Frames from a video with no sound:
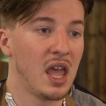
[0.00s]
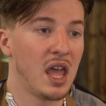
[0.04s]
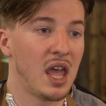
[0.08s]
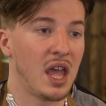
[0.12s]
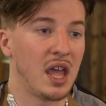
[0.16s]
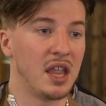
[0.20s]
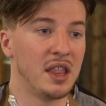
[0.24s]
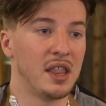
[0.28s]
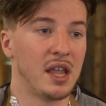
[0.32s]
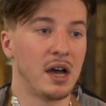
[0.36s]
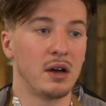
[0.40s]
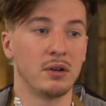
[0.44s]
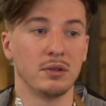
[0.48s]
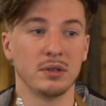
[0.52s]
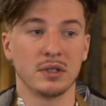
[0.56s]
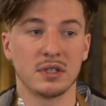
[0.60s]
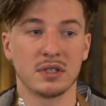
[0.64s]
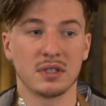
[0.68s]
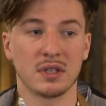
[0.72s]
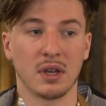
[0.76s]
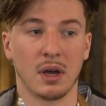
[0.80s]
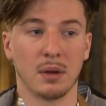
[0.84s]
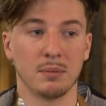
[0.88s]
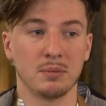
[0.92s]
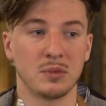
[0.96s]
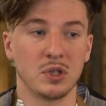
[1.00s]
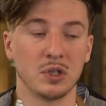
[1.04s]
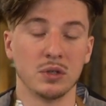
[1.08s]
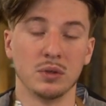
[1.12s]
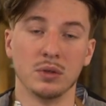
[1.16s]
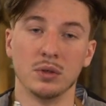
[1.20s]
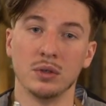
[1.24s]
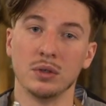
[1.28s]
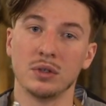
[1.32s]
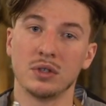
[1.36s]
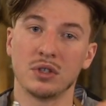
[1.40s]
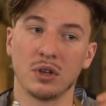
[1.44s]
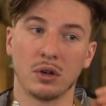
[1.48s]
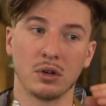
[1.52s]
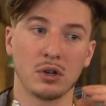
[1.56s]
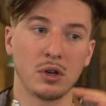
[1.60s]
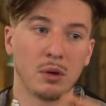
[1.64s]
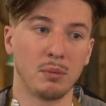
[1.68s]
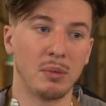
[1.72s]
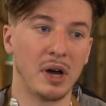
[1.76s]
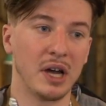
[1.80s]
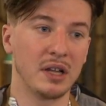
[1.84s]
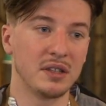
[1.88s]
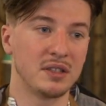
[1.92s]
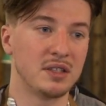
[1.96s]
And now it's time to talk
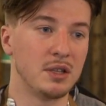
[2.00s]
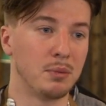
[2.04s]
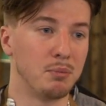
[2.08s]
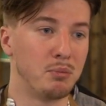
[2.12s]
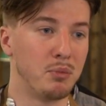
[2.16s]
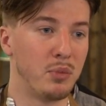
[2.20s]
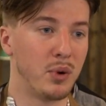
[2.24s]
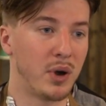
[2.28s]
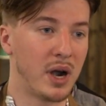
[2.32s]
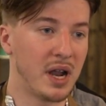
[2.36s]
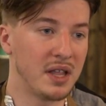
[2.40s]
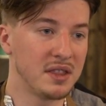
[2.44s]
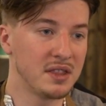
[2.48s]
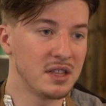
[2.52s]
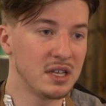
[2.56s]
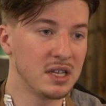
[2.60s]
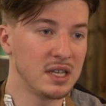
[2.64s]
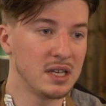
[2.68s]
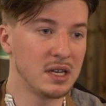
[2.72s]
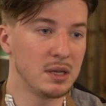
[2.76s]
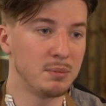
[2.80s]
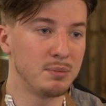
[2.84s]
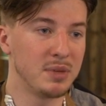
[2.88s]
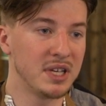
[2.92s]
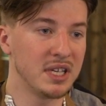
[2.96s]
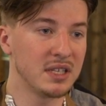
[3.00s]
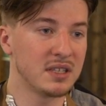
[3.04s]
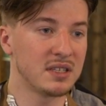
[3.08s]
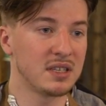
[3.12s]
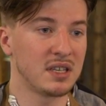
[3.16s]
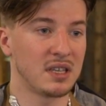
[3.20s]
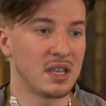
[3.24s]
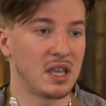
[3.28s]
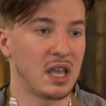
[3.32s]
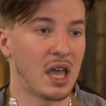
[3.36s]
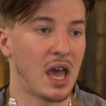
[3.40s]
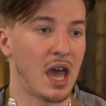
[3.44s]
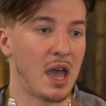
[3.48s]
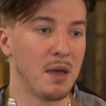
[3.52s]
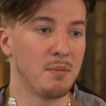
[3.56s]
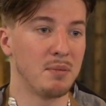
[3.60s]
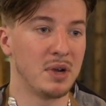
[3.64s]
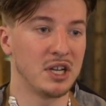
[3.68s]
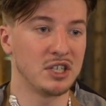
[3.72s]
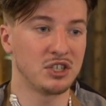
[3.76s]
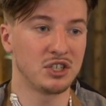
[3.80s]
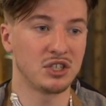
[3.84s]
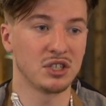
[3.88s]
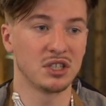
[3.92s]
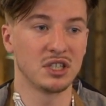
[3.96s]
about the brand a little bit. I
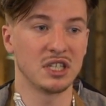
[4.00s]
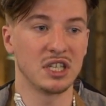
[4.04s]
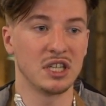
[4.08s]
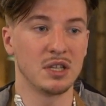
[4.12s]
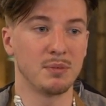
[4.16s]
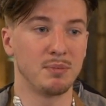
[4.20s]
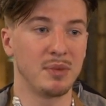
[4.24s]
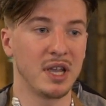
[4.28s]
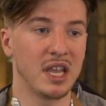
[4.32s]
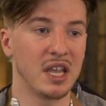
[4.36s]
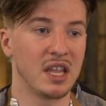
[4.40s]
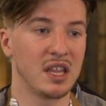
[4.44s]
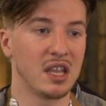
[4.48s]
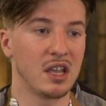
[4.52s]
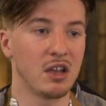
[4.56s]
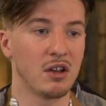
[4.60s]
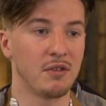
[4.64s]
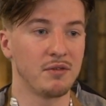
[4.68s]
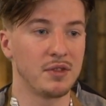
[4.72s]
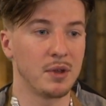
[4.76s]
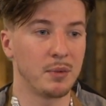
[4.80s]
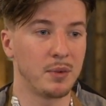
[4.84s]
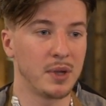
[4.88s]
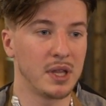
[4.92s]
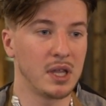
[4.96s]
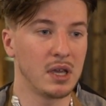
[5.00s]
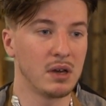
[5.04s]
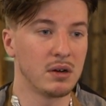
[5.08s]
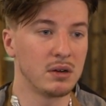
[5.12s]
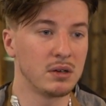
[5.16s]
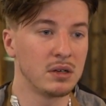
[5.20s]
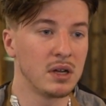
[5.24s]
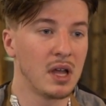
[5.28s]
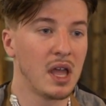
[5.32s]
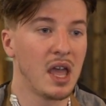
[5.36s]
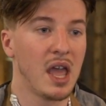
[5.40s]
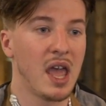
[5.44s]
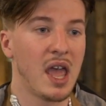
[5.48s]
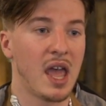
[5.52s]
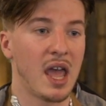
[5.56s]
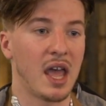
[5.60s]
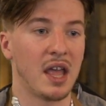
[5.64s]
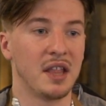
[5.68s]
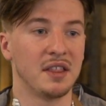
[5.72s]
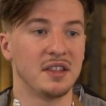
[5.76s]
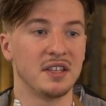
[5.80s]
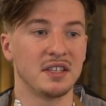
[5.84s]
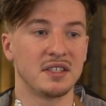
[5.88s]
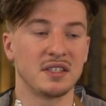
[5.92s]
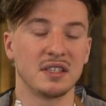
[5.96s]
mentioned in the beginning of the video,
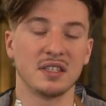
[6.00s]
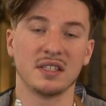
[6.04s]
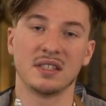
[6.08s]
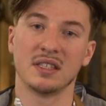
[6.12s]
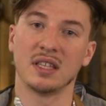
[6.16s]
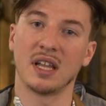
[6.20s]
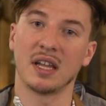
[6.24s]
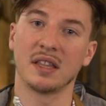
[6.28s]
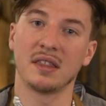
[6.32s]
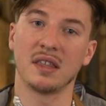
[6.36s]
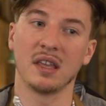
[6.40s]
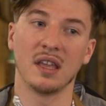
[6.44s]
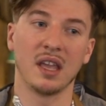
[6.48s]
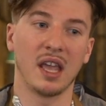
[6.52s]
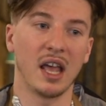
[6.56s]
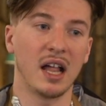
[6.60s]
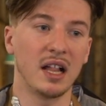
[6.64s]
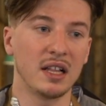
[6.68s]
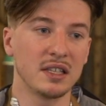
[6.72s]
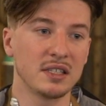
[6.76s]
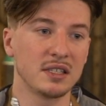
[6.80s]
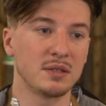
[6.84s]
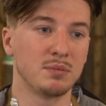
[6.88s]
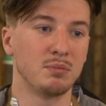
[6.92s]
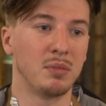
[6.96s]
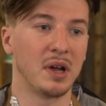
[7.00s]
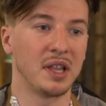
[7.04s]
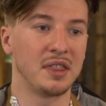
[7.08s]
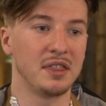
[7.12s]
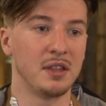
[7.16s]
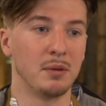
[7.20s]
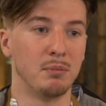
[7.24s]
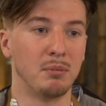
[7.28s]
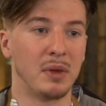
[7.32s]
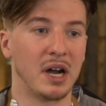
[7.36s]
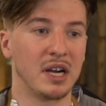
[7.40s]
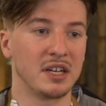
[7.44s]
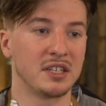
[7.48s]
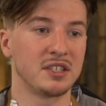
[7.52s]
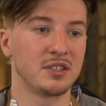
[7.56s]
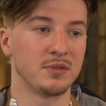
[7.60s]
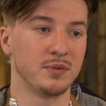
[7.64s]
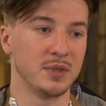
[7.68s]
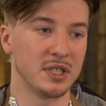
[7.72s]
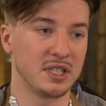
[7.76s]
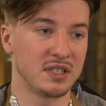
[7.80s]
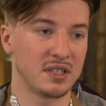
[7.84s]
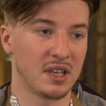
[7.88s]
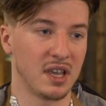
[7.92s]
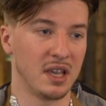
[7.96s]
and this is nothing else but the Mars
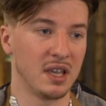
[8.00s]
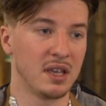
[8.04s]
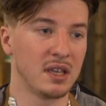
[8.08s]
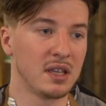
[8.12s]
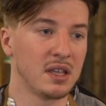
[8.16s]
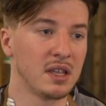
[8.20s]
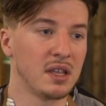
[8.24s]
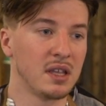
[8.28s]
whiskey.